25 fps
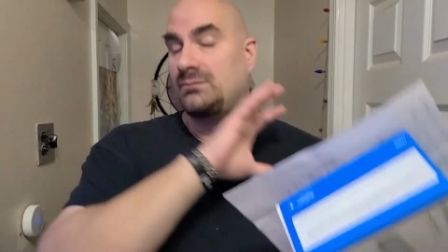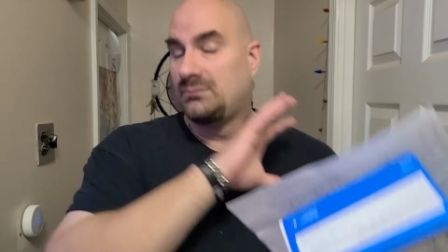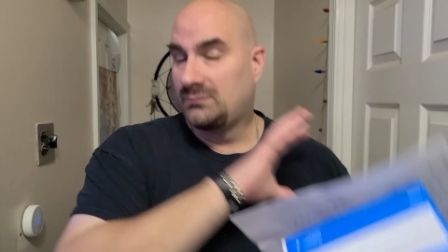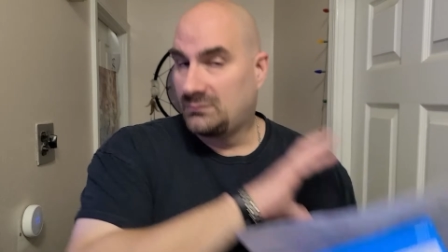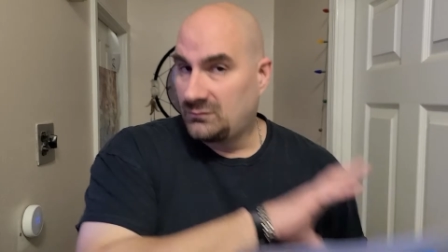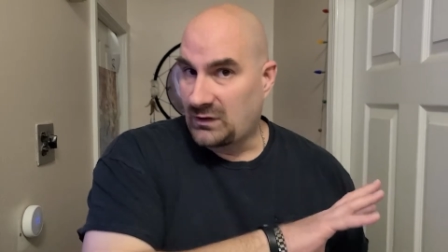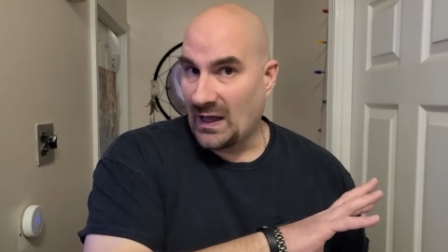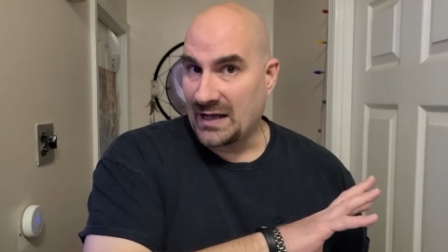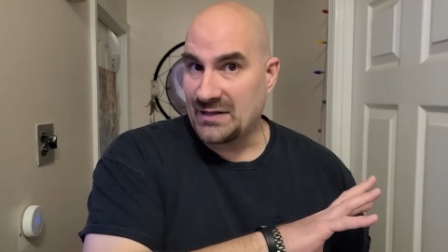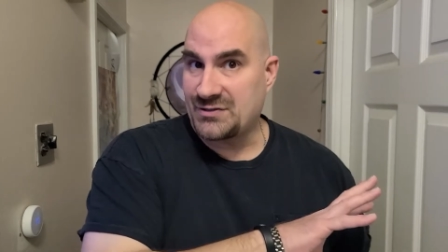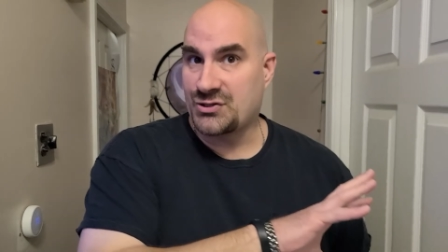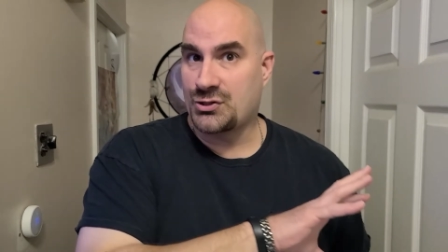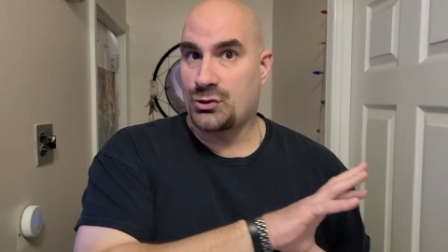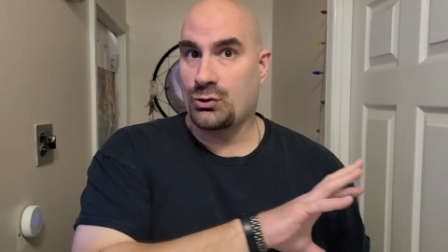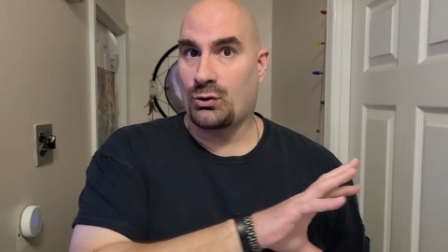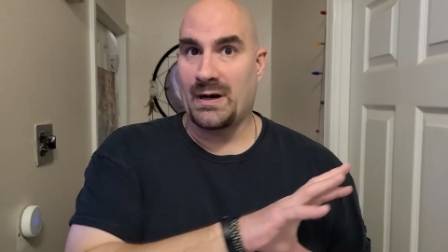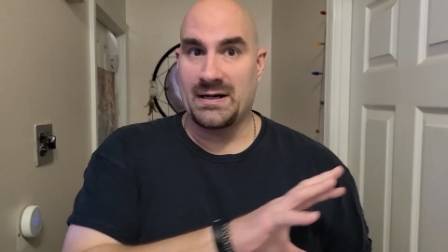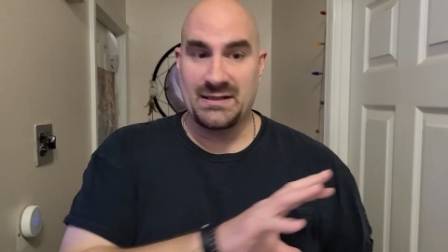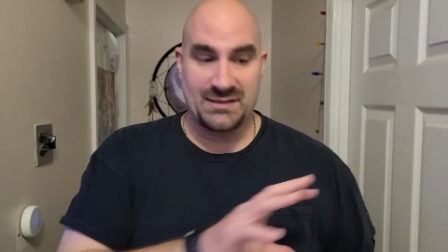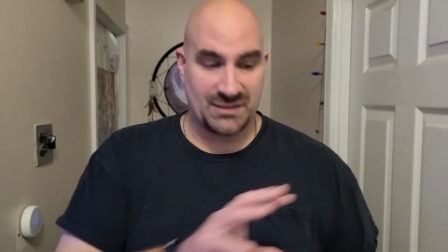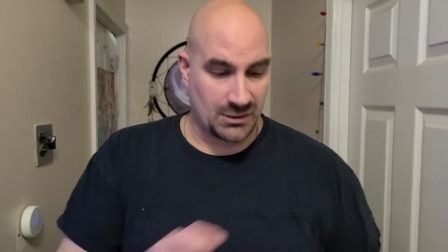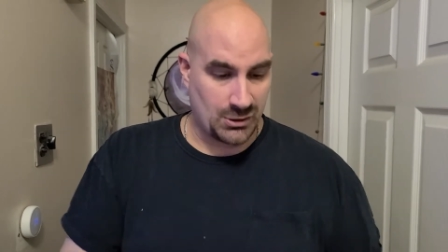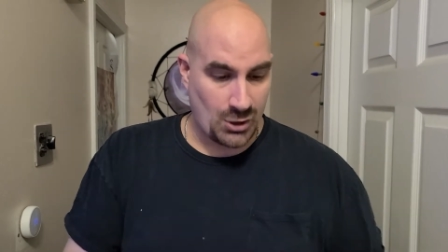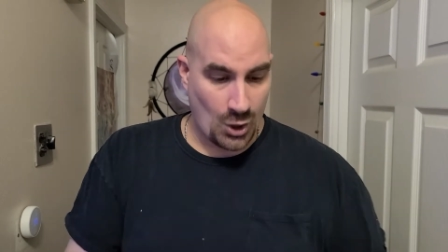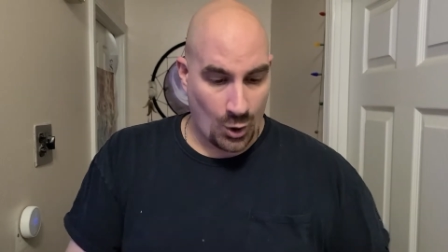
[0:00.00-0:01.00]
that's great
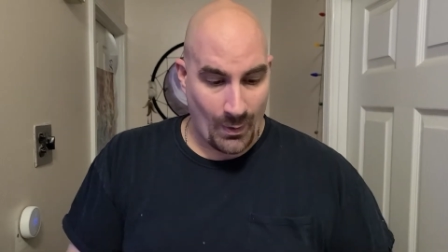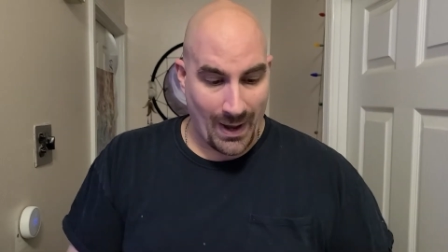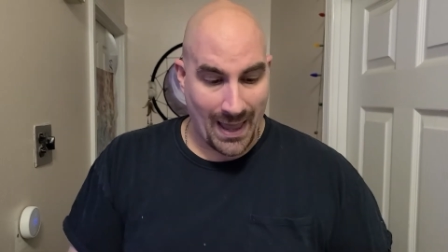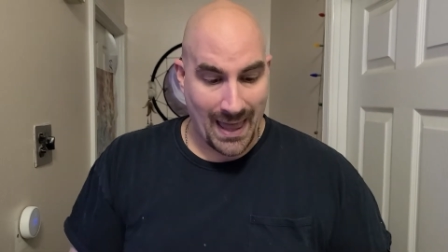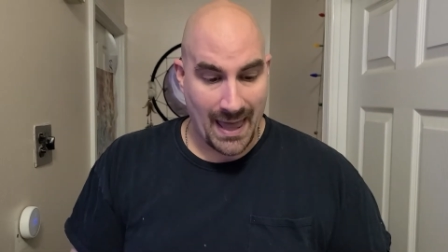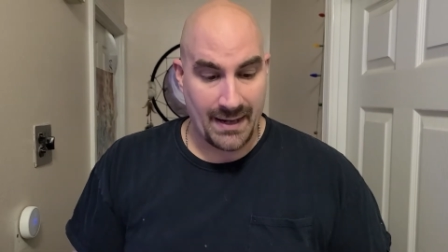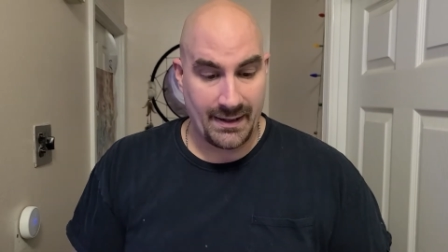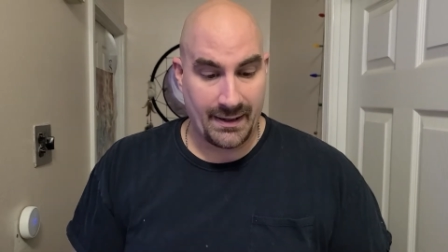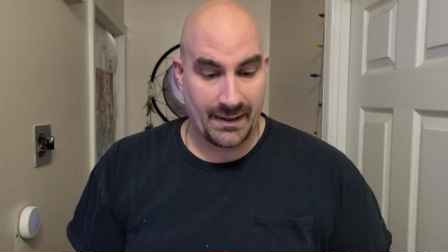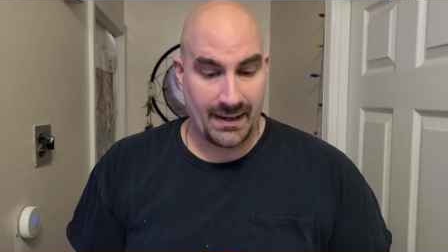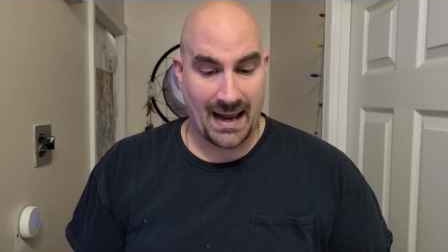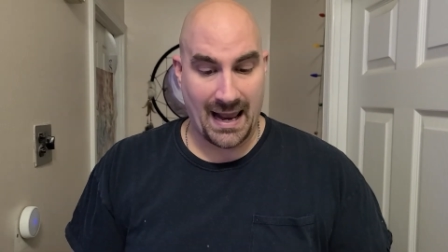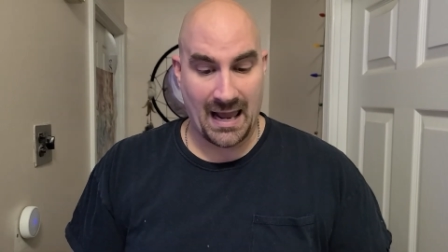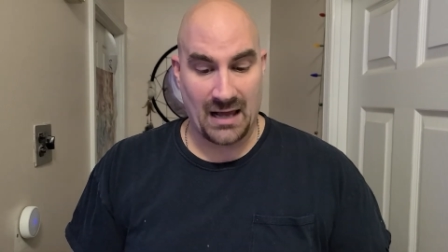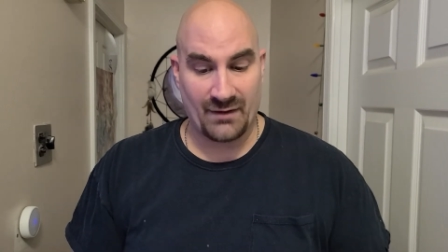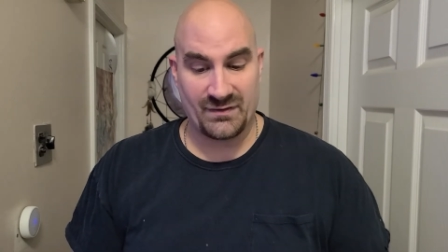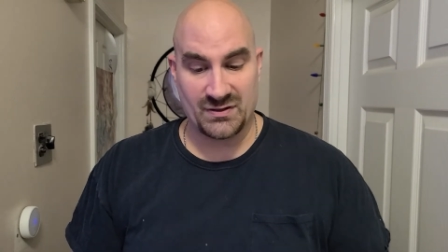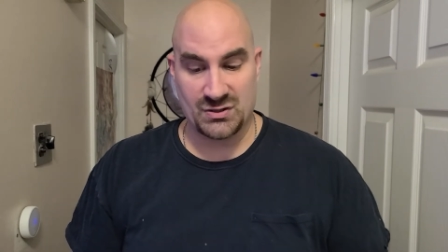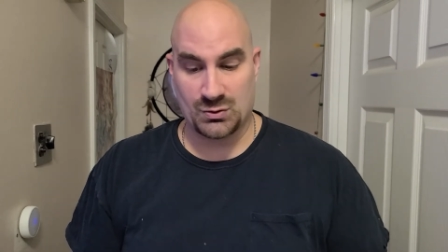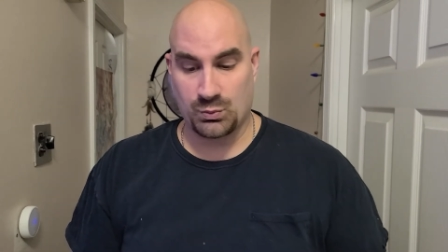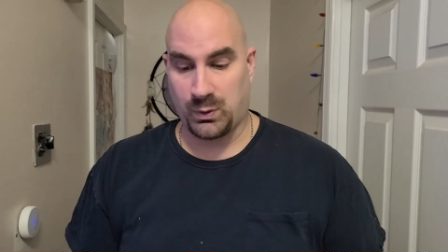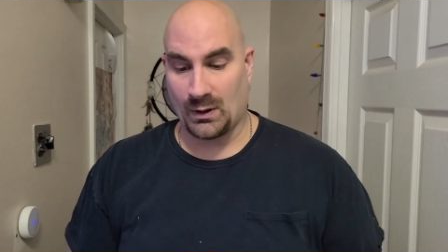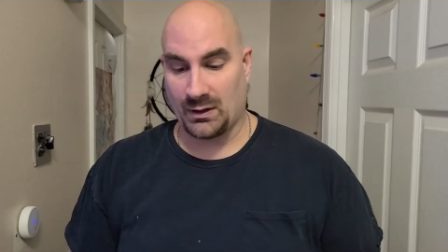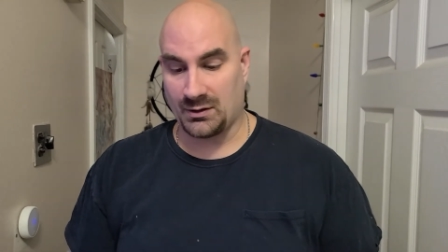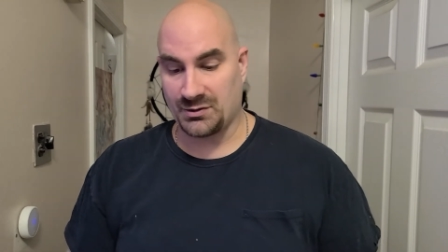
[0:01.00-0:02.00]
to go ahead and have
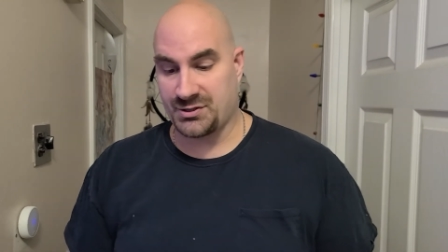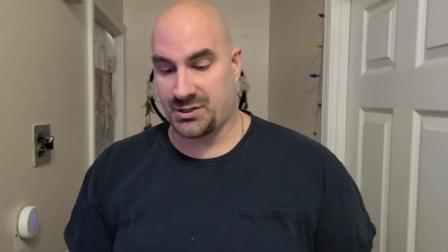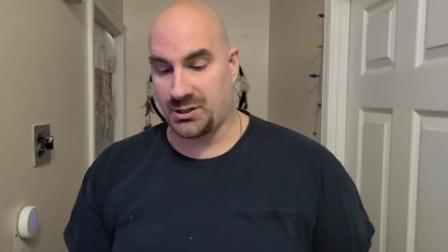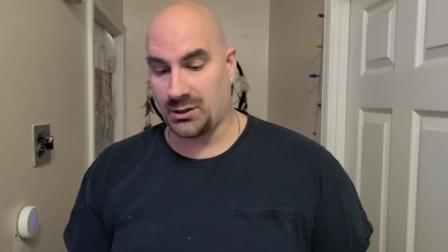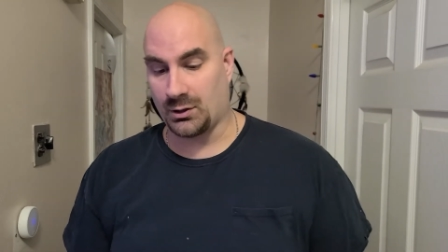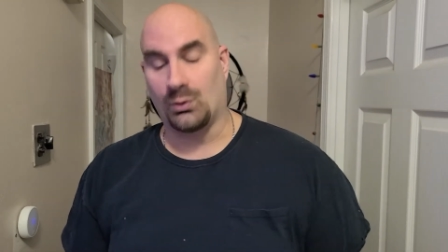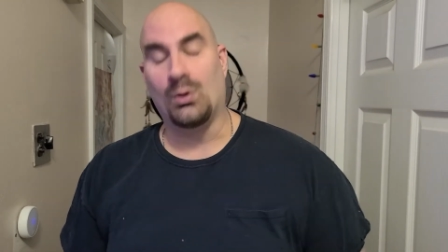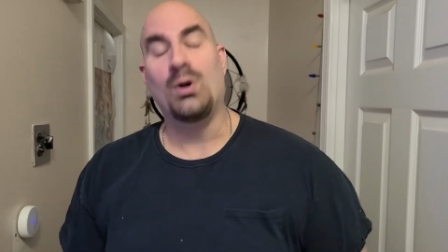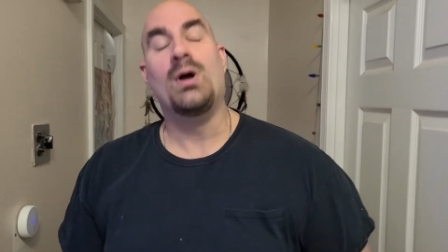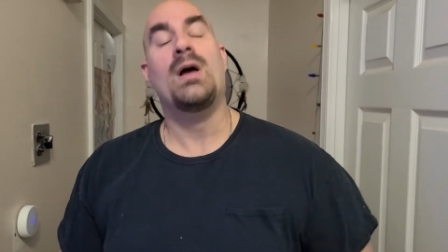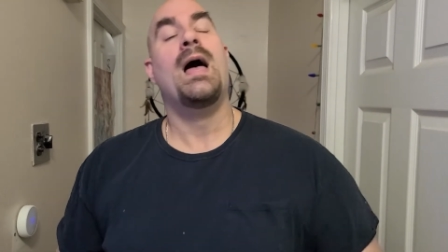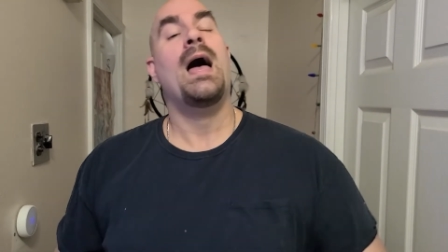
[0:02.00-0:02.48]
as well too.